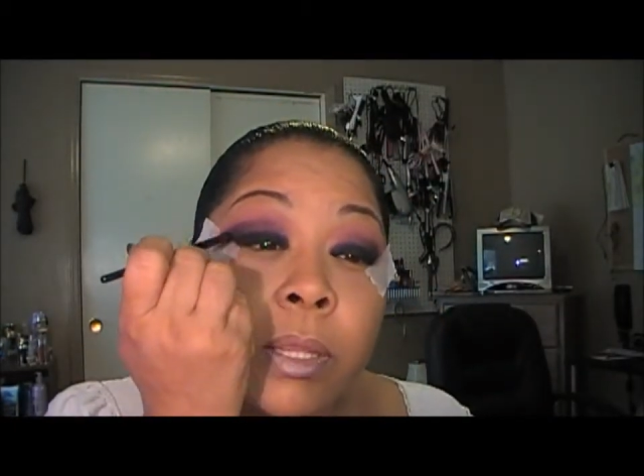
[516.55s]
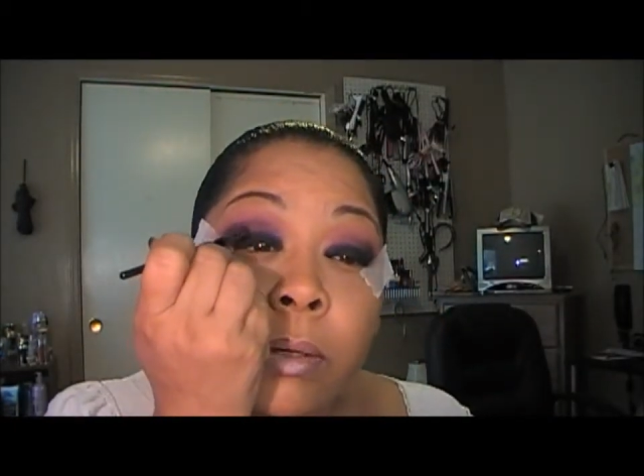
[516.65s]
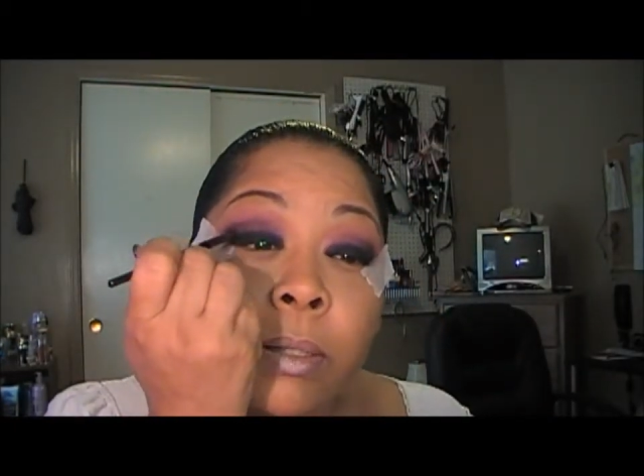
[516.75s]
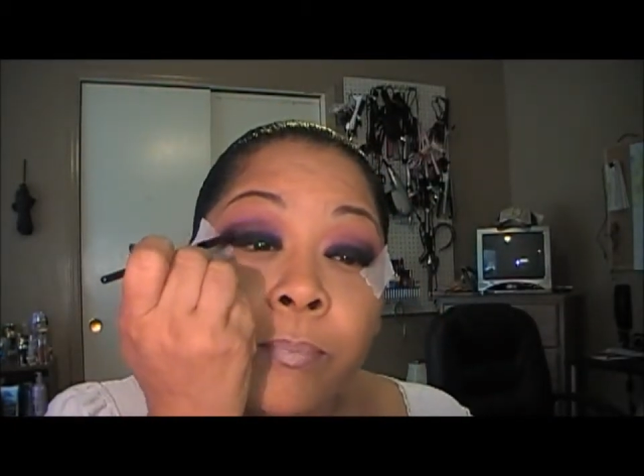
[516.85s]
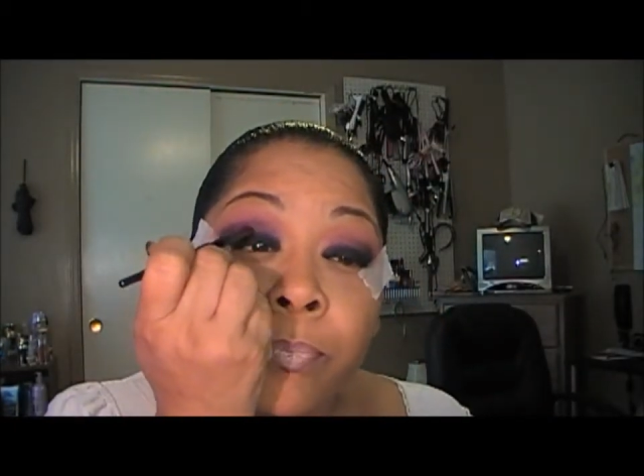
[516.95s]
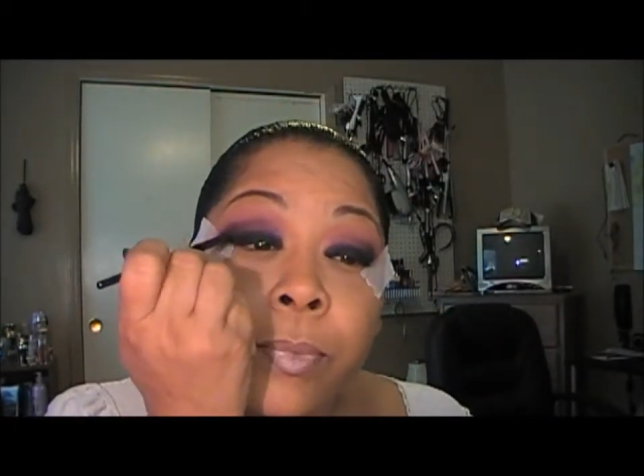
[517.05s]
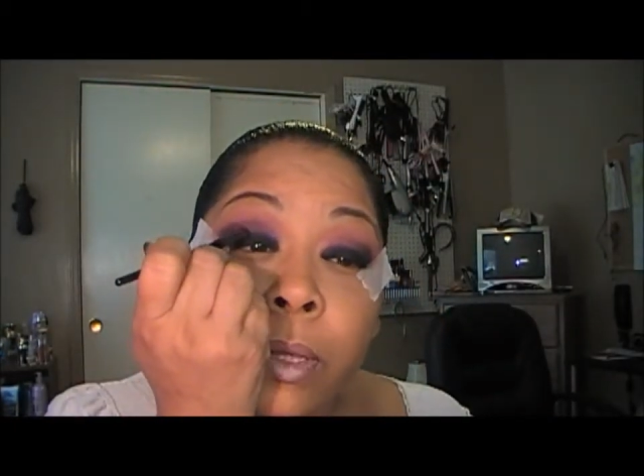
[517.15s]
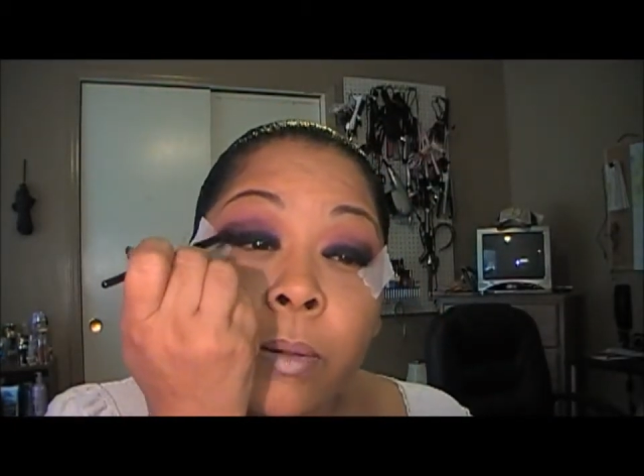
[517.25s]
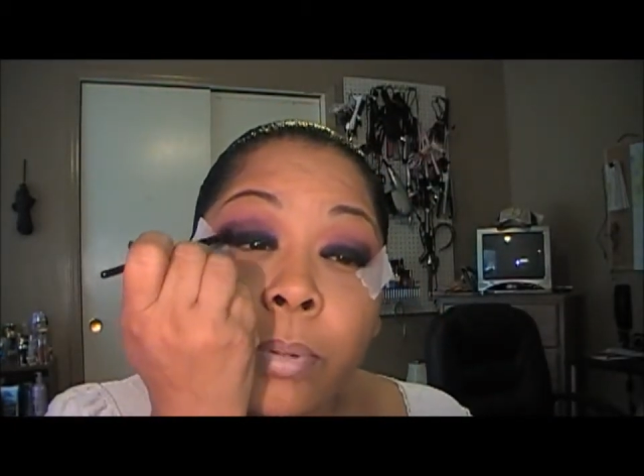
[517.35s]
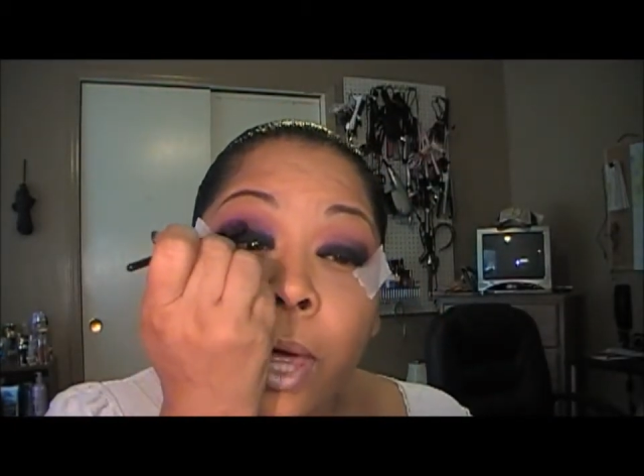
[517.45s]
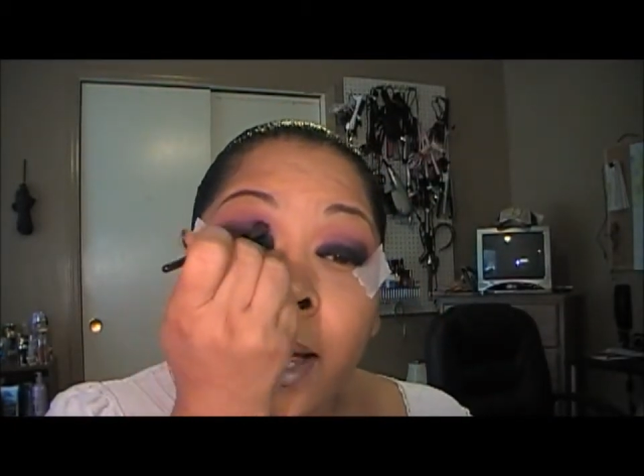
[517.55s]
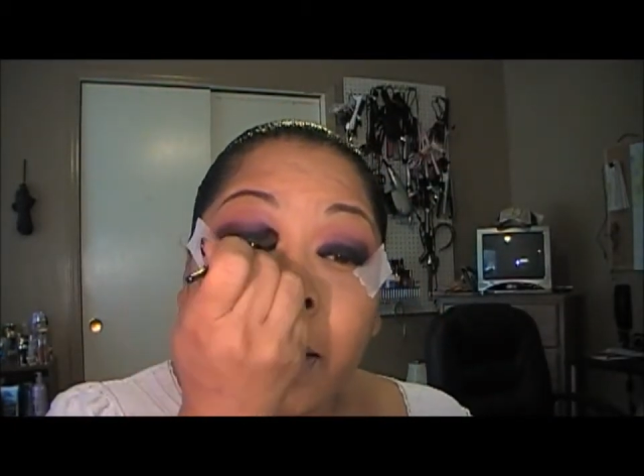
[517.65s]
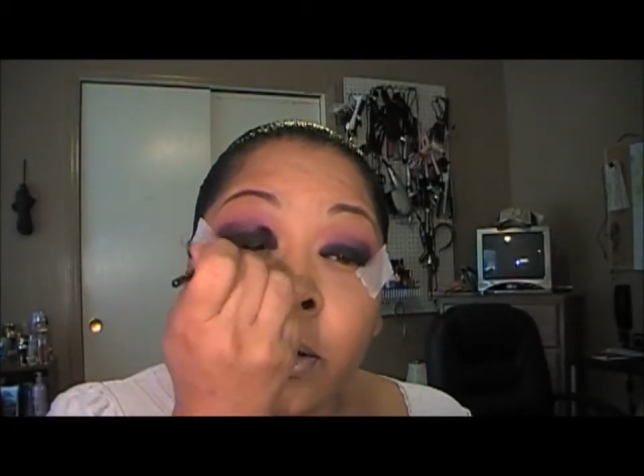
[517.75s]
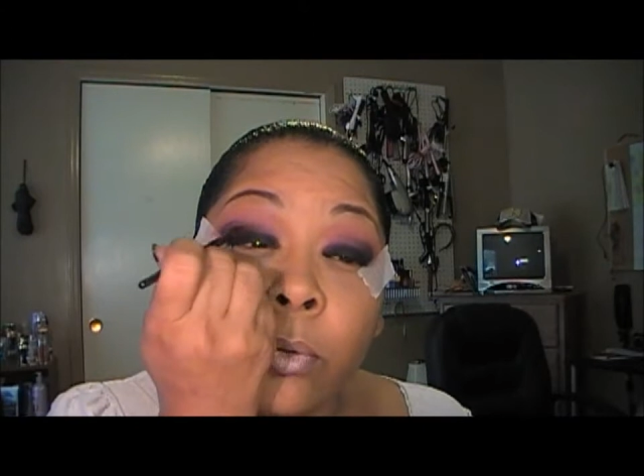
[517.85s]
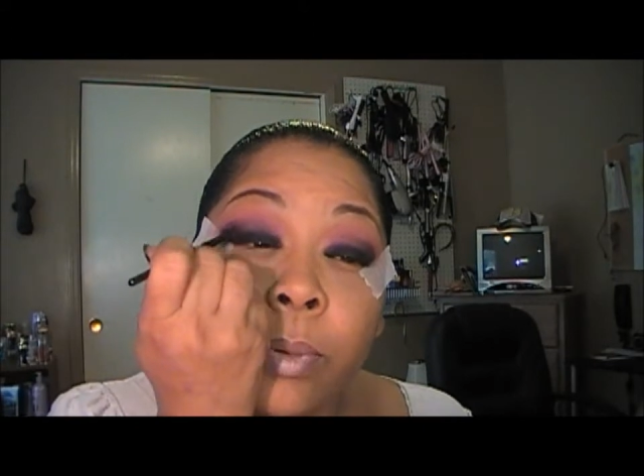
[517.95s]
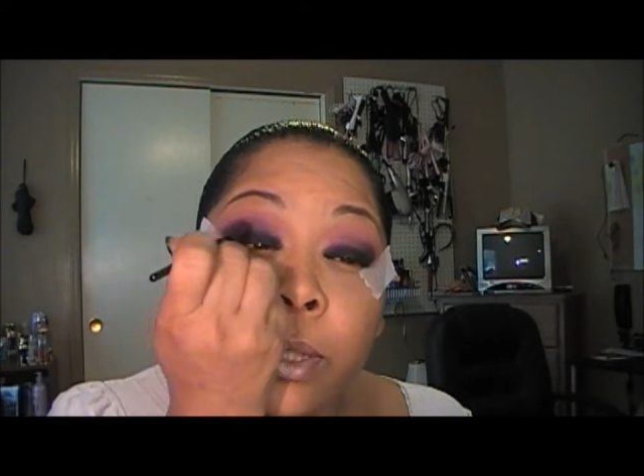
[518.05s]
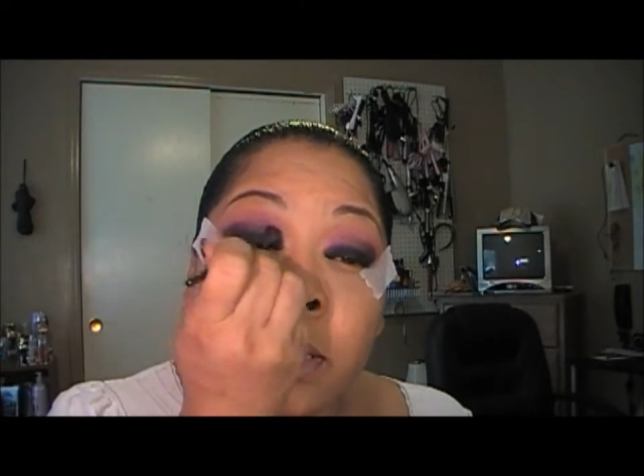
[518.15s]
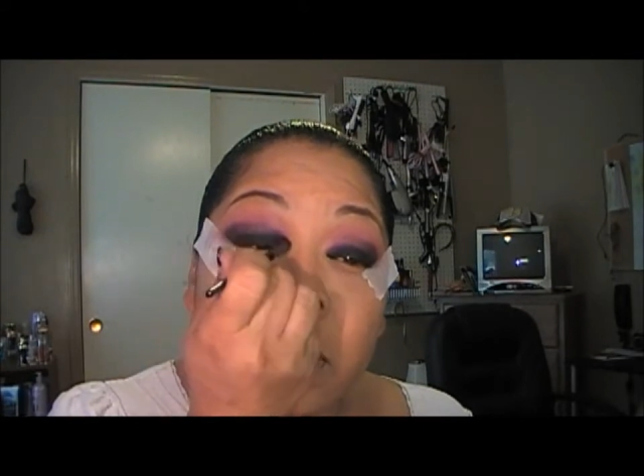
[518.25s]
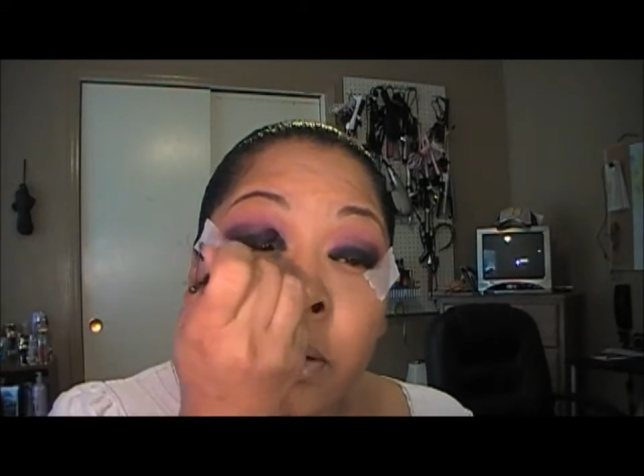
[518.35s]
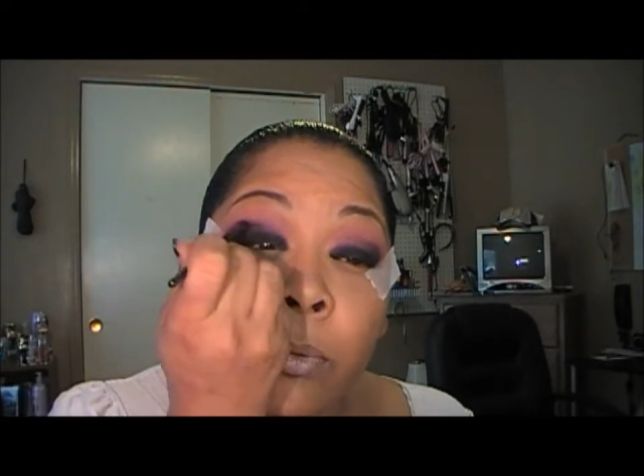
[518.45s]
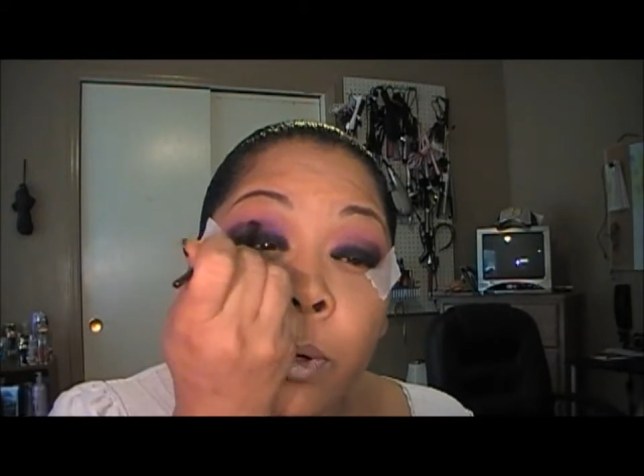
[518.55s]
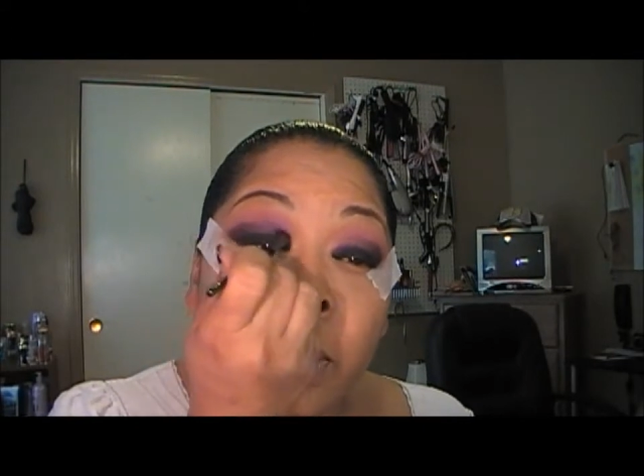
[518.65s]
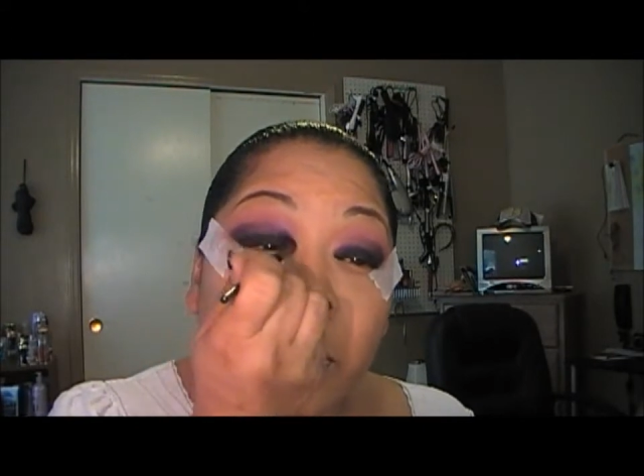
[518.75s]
the, the black a little bit so